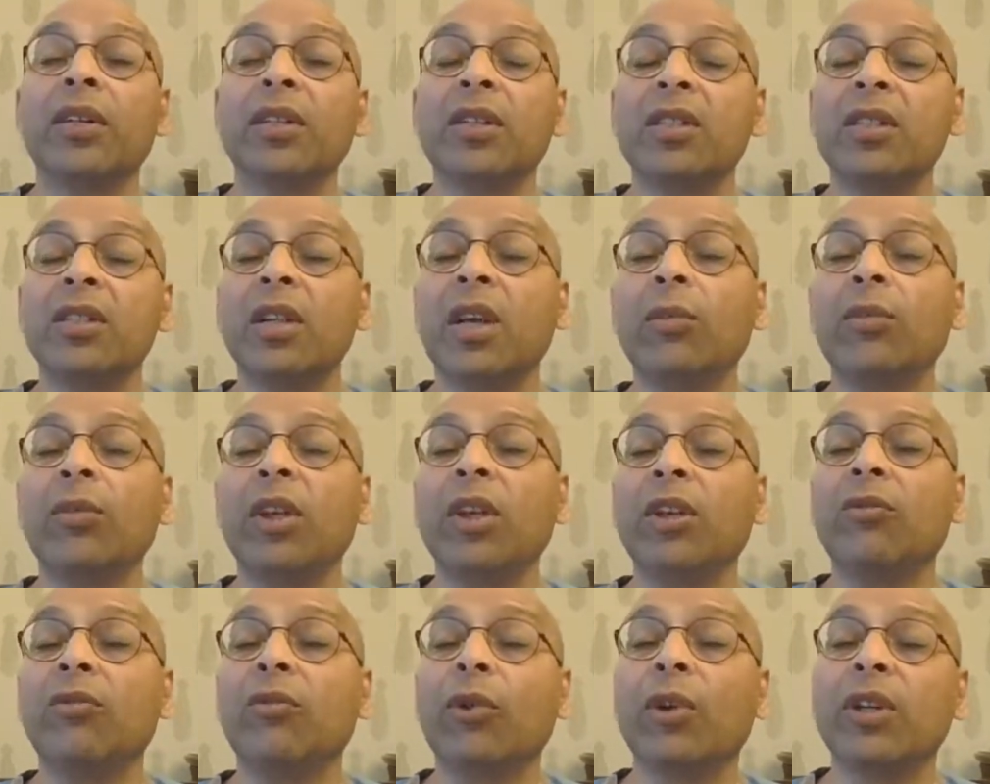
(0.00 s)
Same
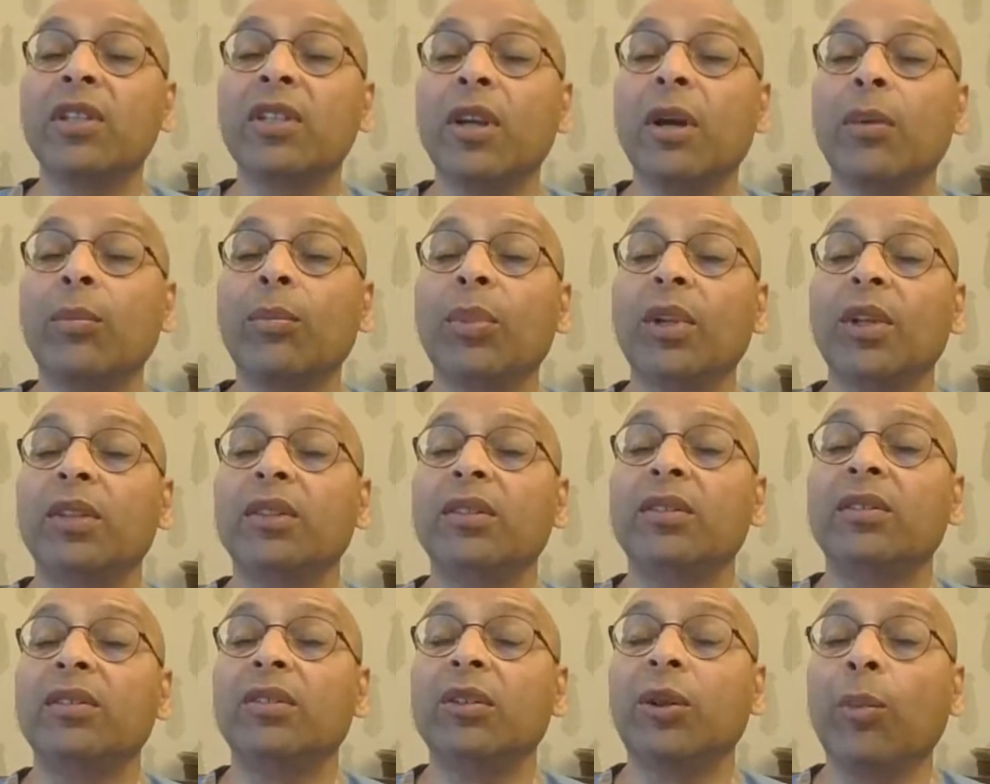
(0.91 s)
thing, for example,
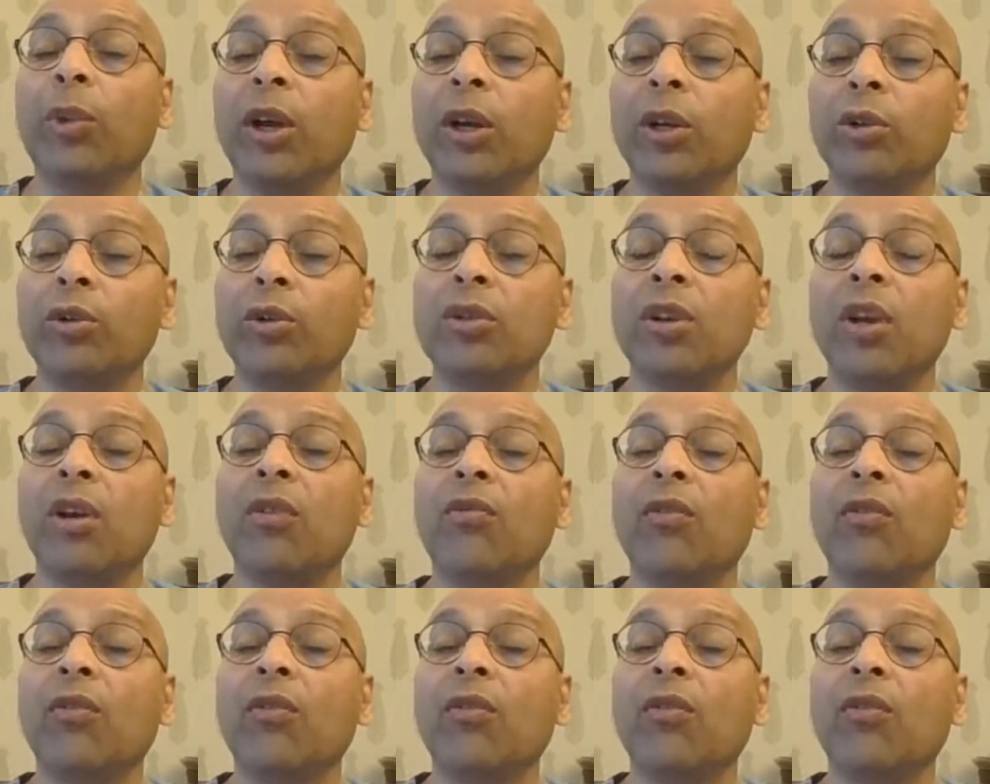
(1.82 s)
is tomatoes.